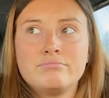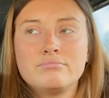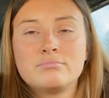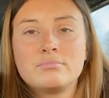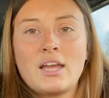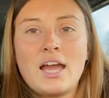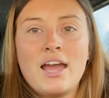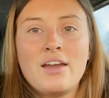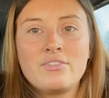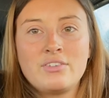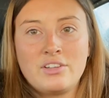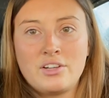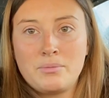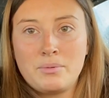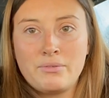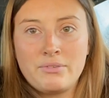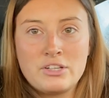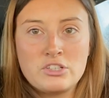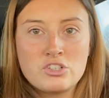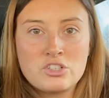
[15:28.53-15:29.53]
I have a little
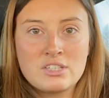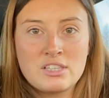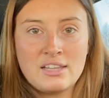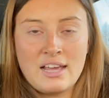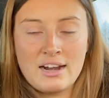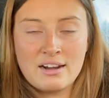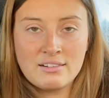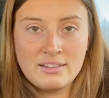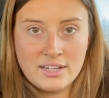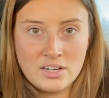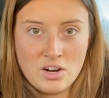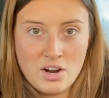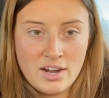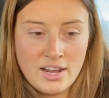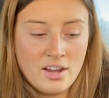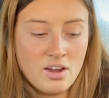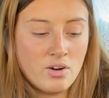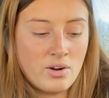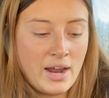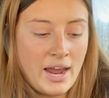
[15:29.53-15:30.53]
bit of interest in that, and click on
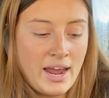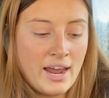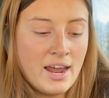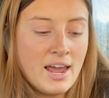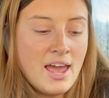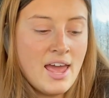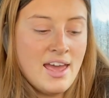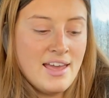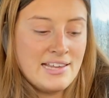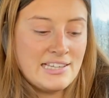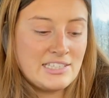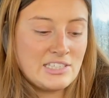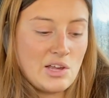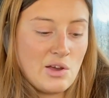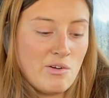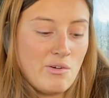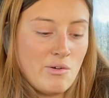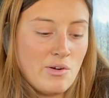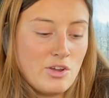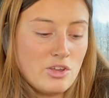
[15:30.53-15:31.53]
it. Okay.
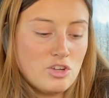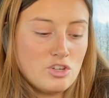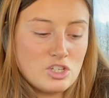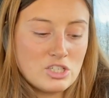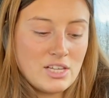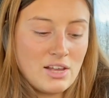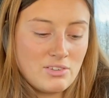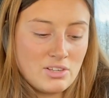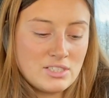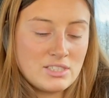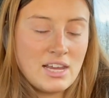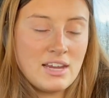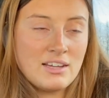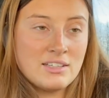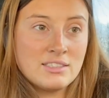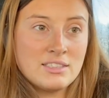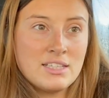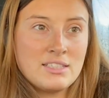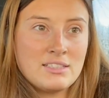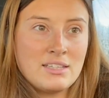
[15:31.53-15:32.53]
So you just have to stay
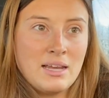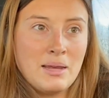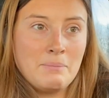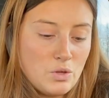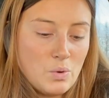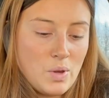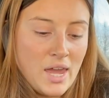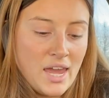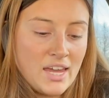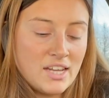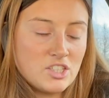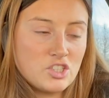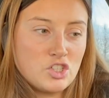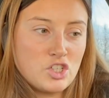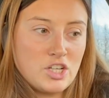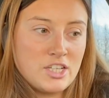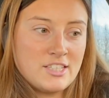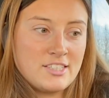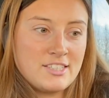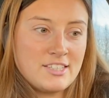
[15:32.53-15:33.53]
consistent. You can't
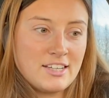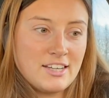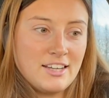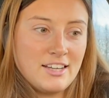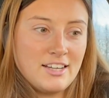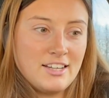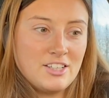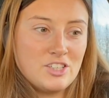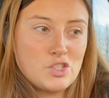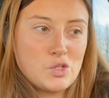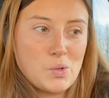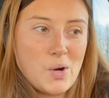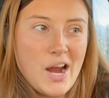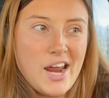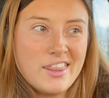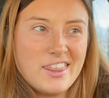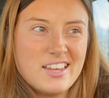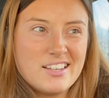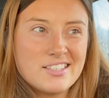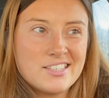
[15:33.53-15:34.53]
just
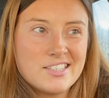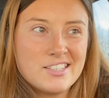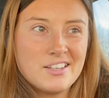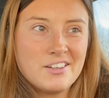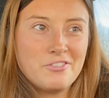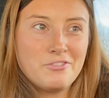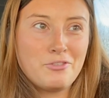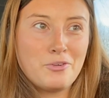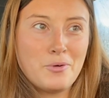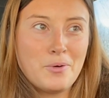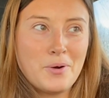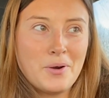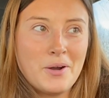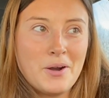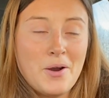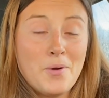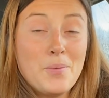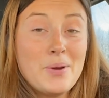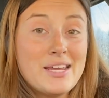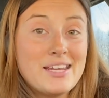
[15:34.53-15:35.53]
try this
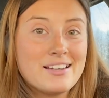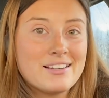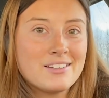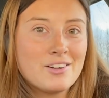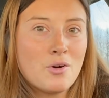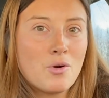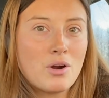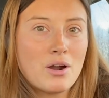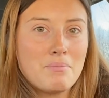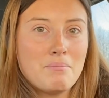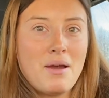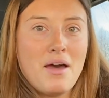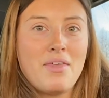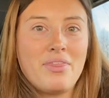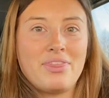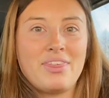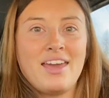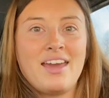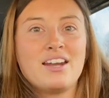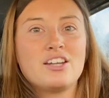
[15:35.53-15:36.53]
for a week or a
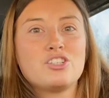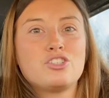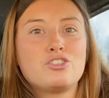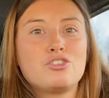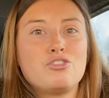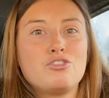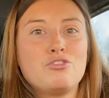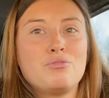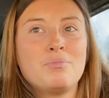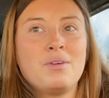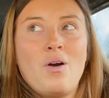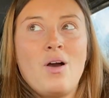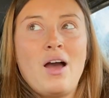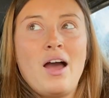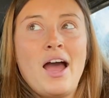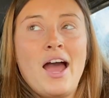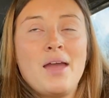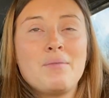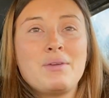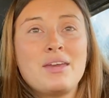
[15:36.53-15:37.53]
month and assume
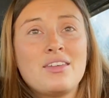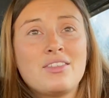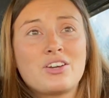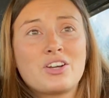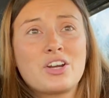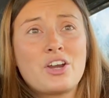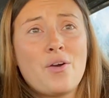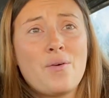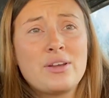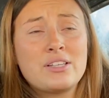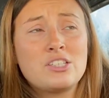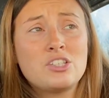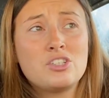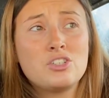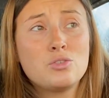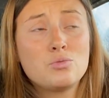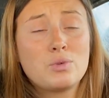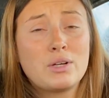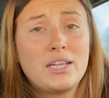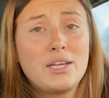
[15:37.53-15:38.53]
I'm either going to
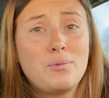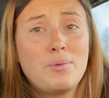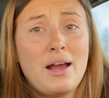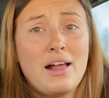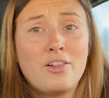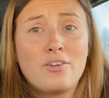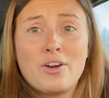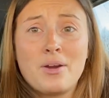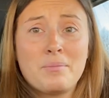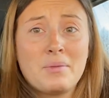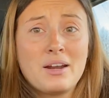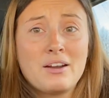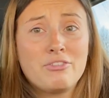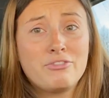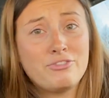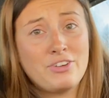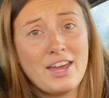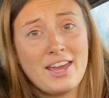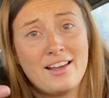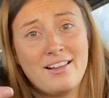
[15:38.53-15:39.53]
do really well or I'm going to
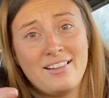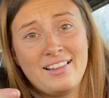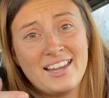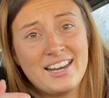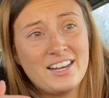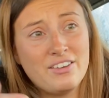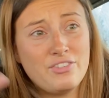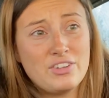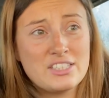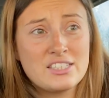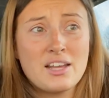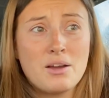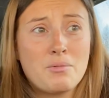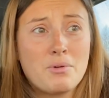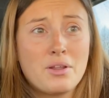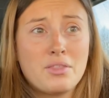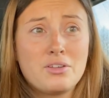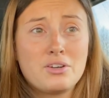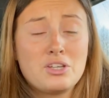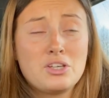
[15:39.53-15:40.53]
fail. And if it's not
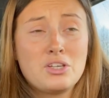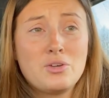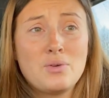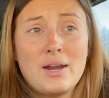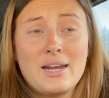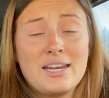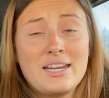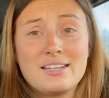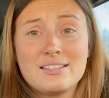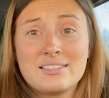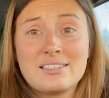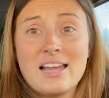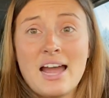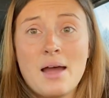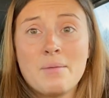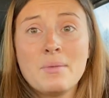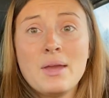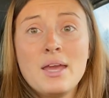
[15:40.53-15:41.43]
one of the two, I need to stop.